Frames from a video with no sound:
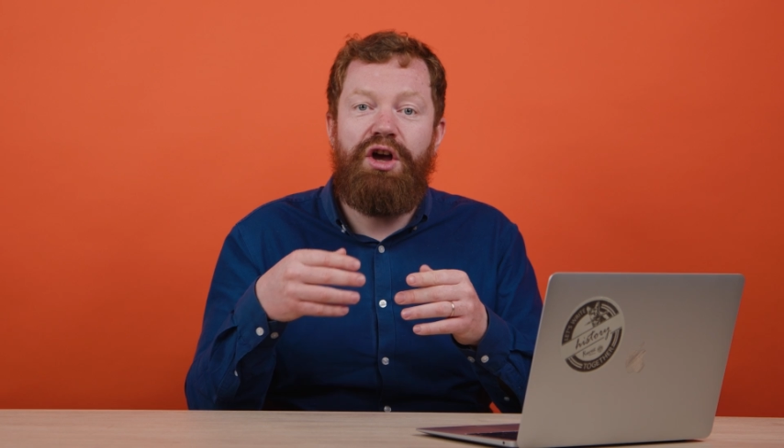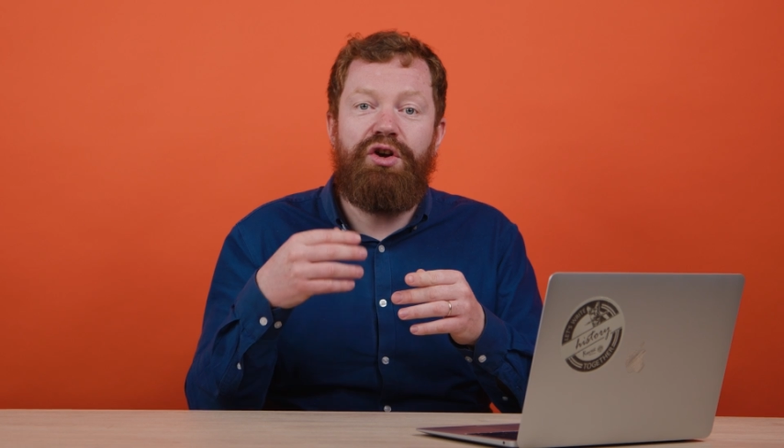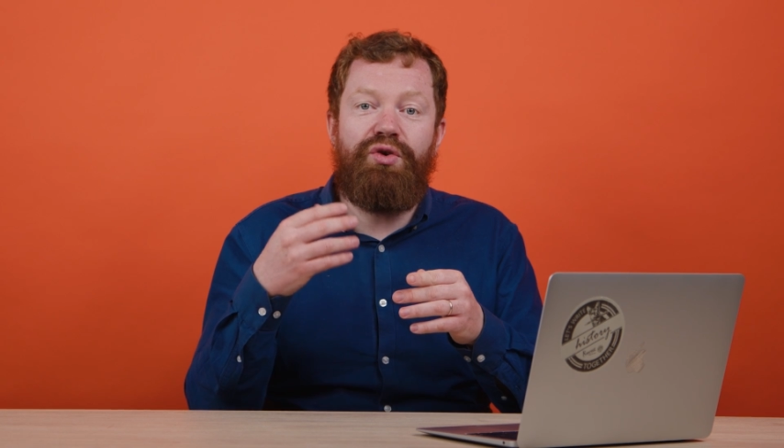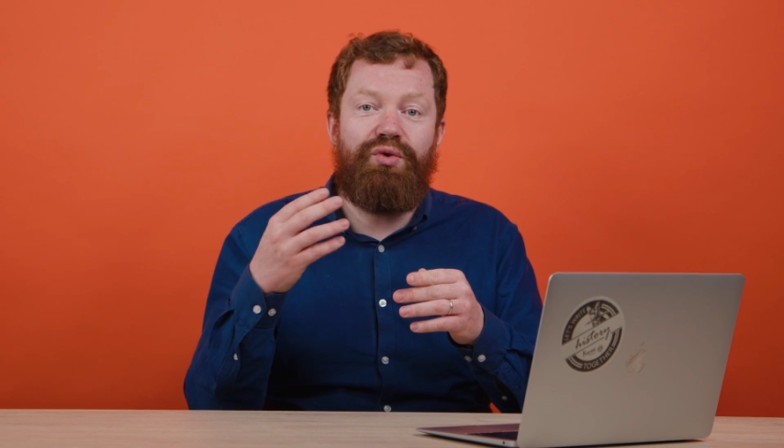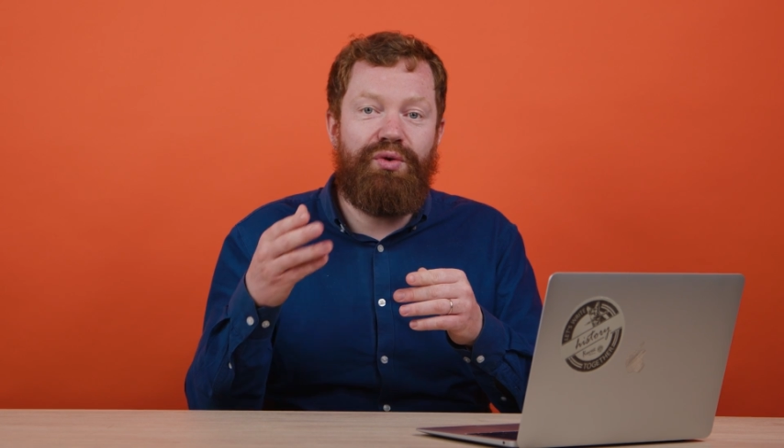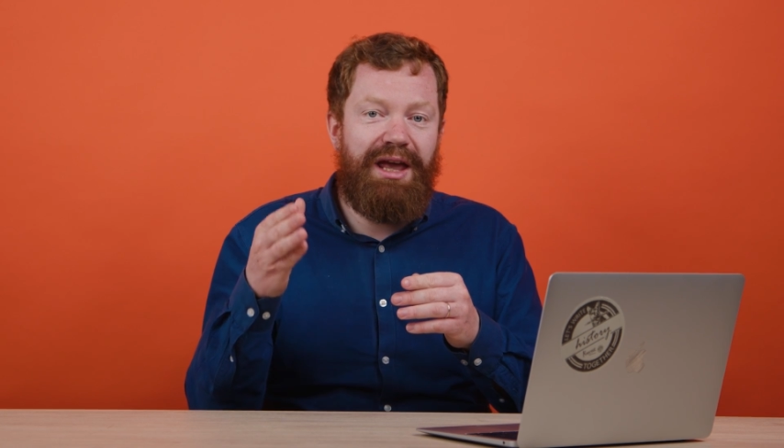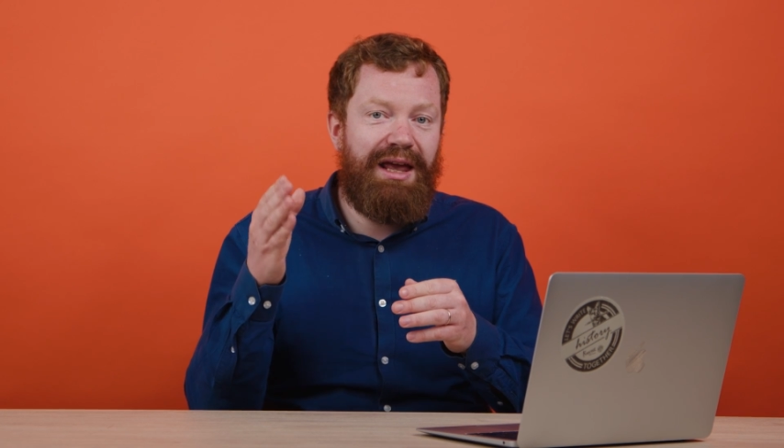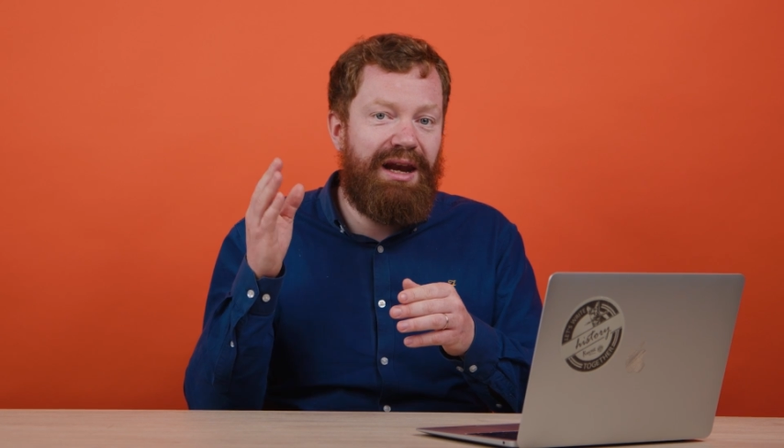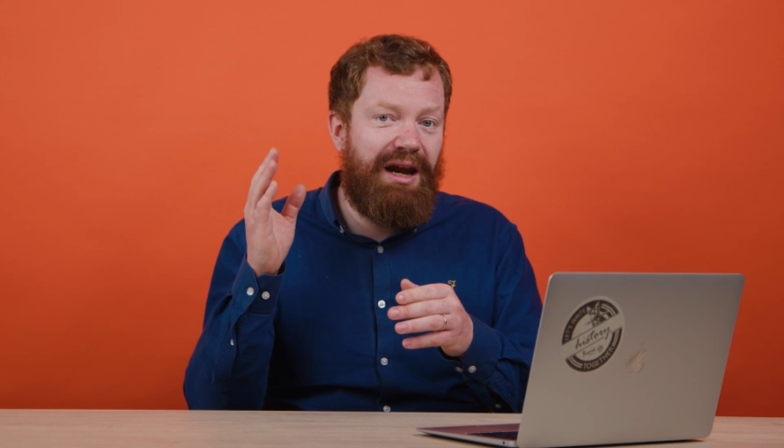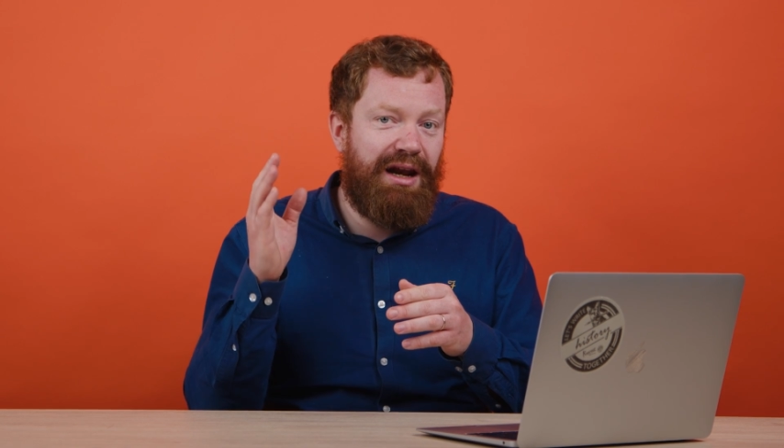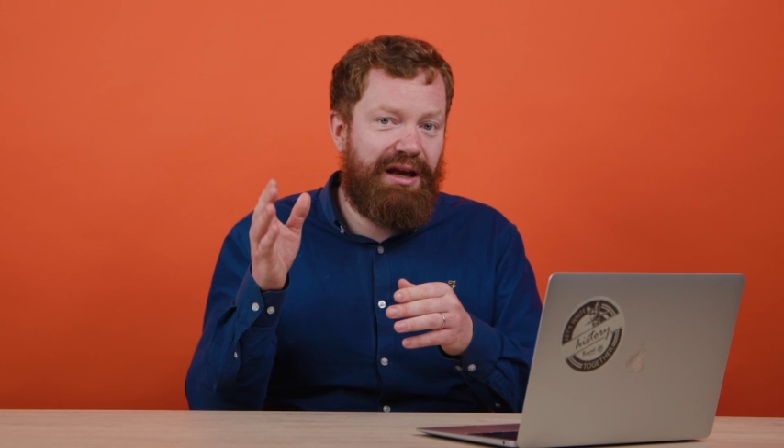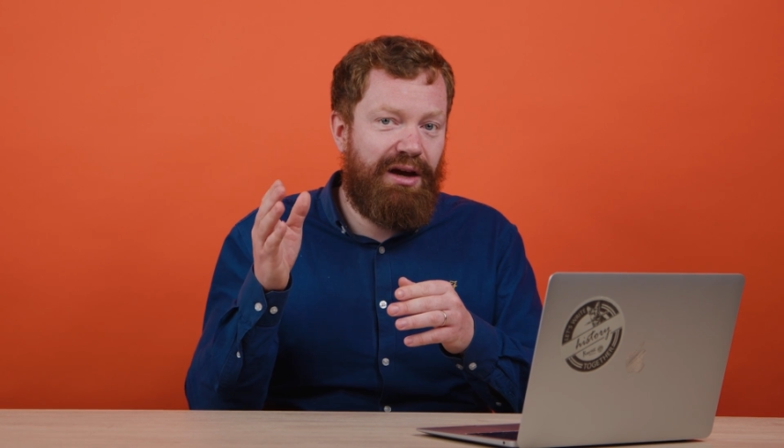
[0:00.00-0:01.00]
Create
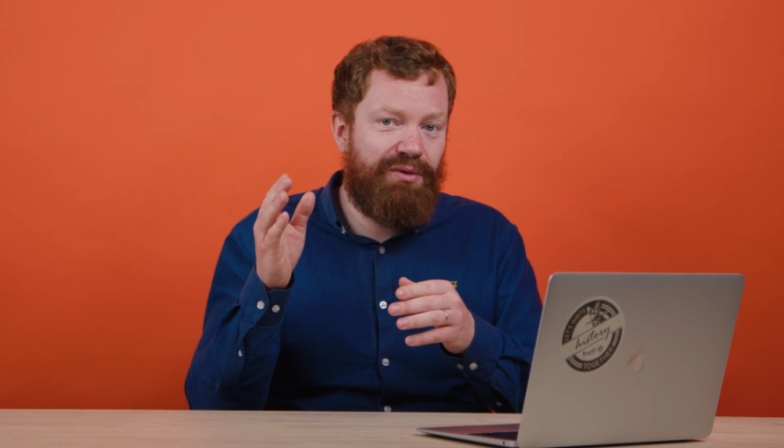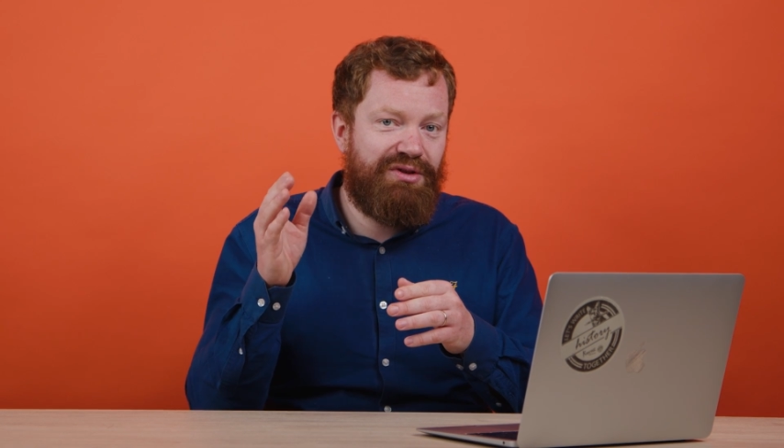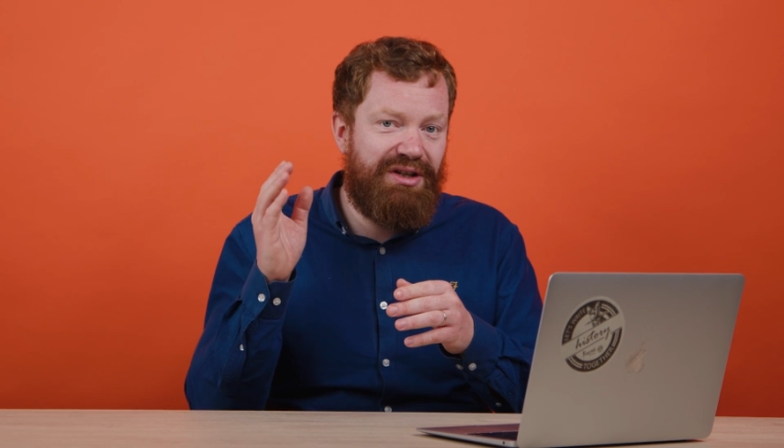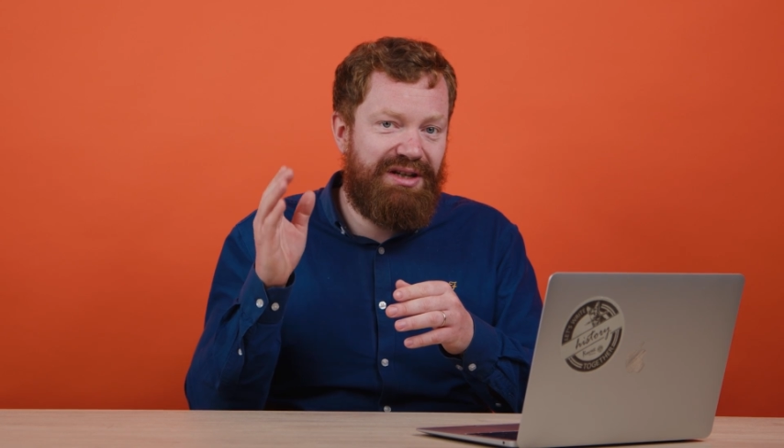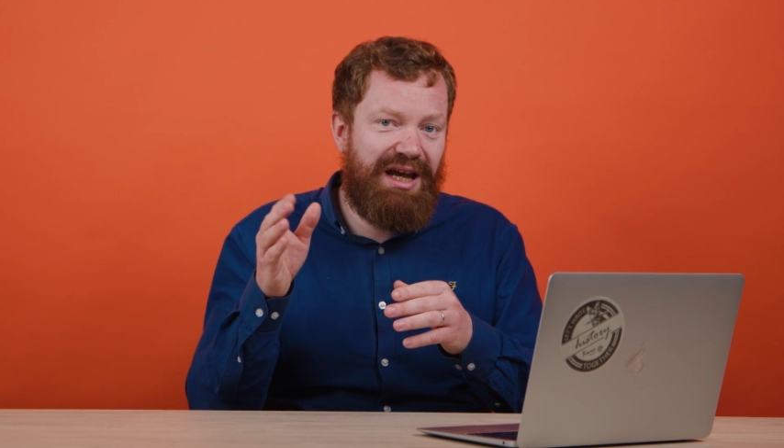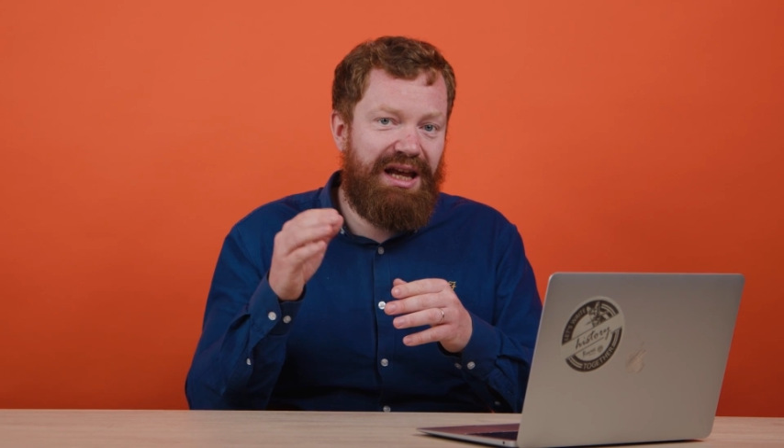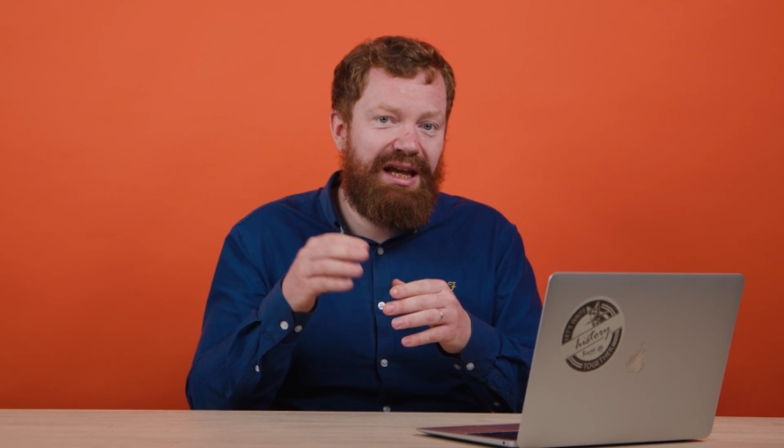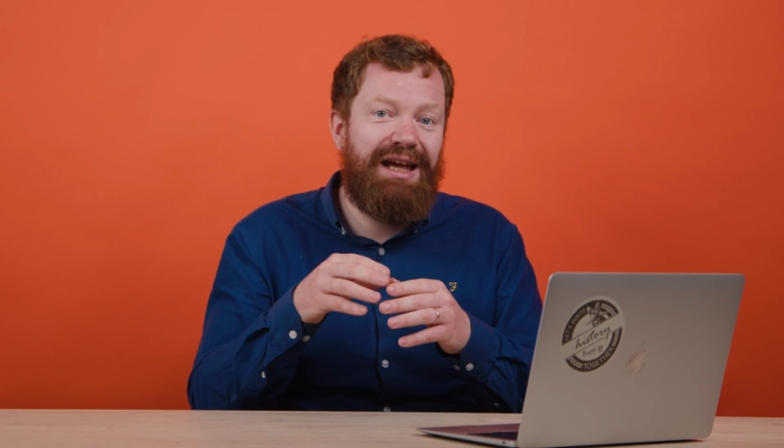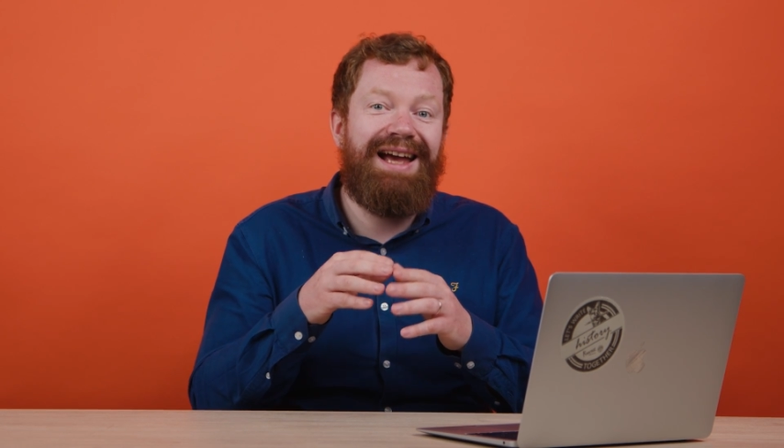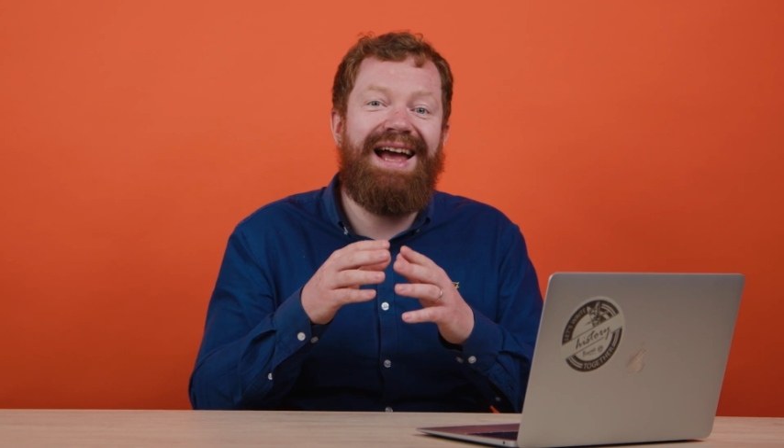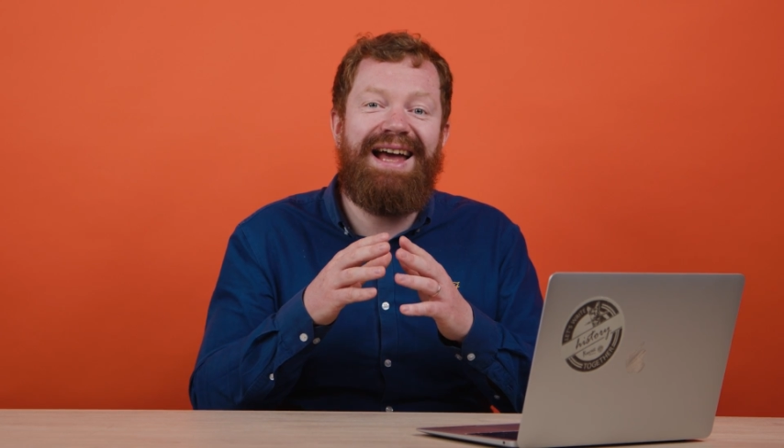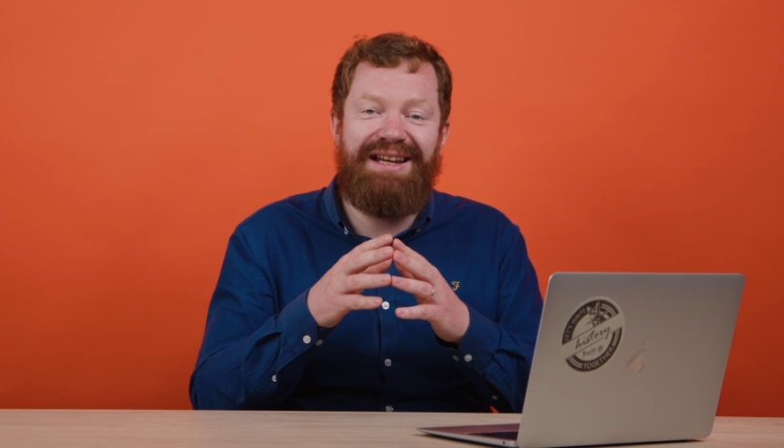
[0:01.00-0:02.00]
an account today
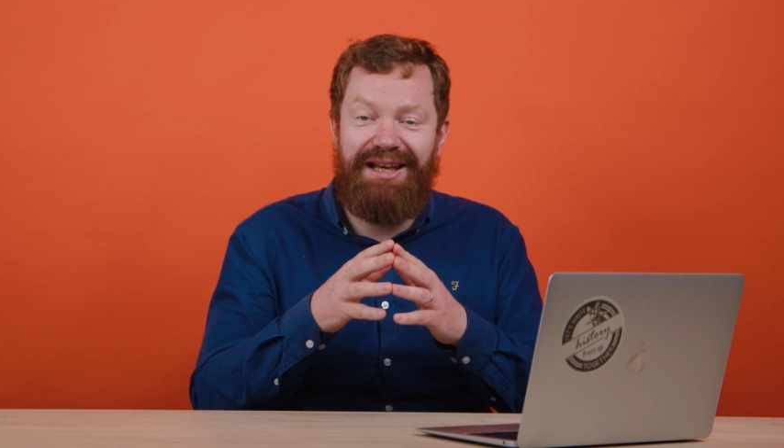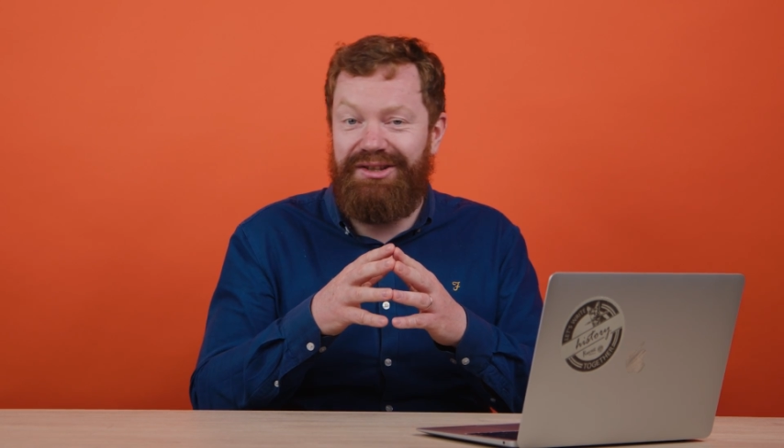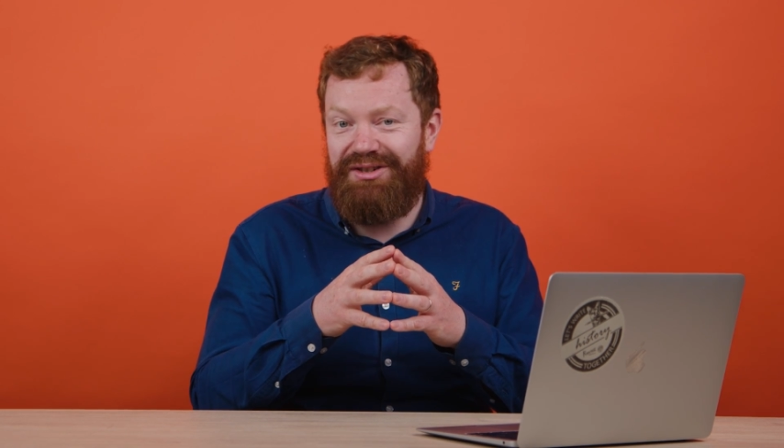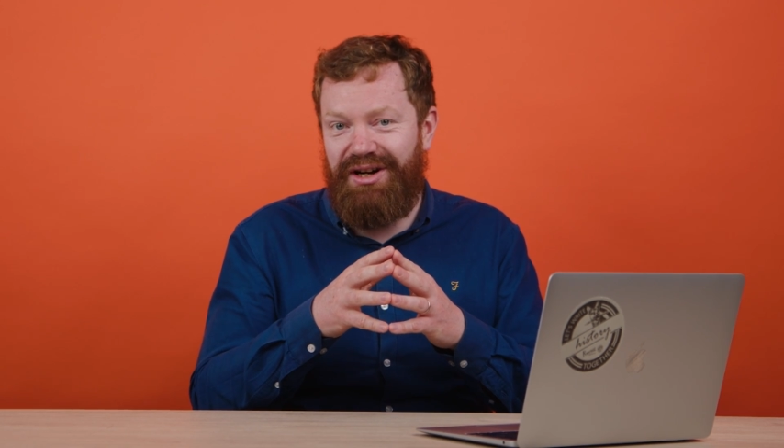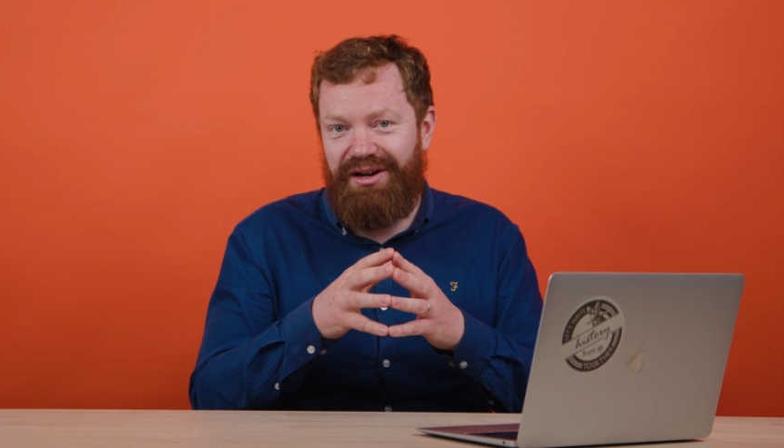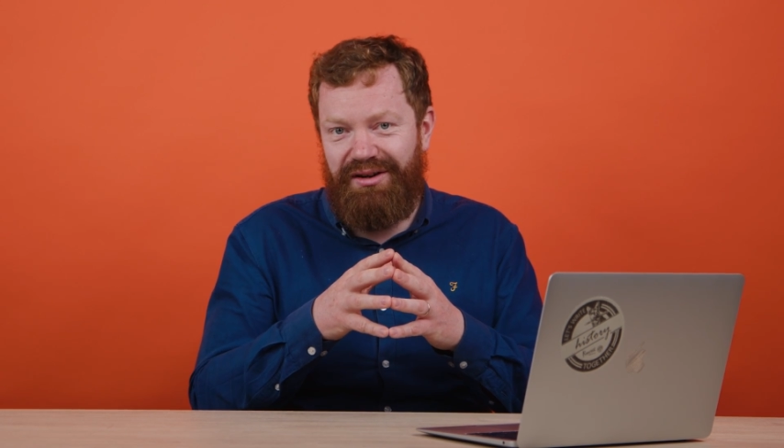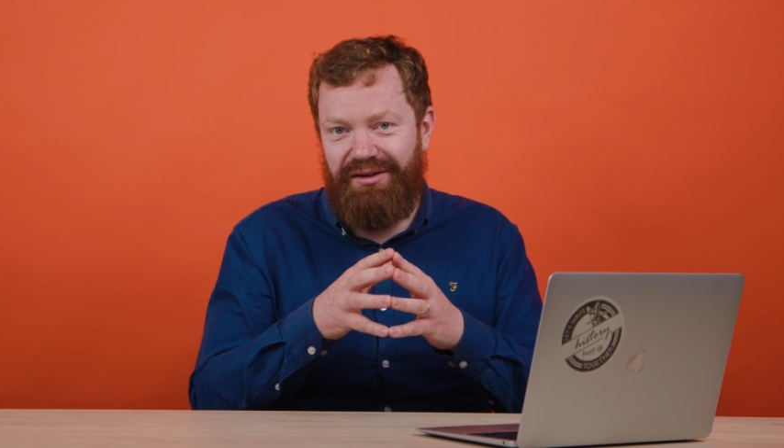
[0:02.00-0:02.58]
and get started.